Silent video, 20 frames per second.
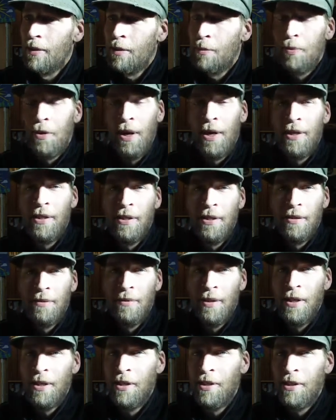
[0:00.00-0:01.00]
The price
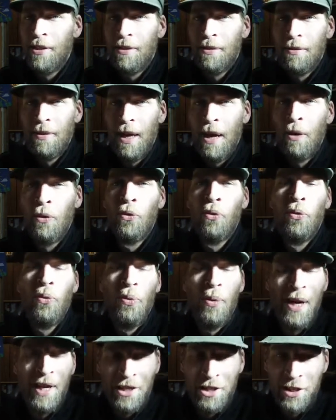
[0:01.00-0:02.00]
is
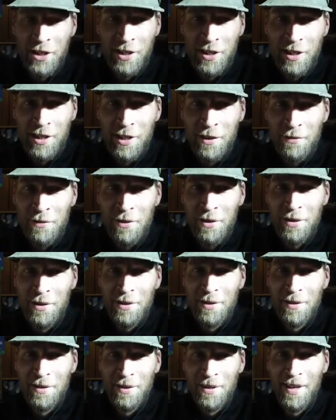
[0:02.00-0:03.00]
outrageously
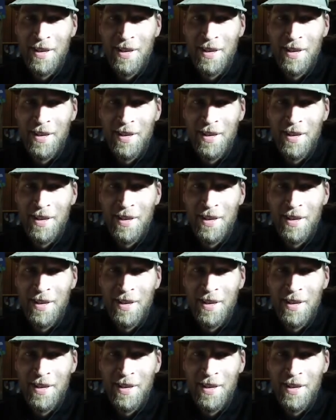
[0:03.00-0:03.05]
different.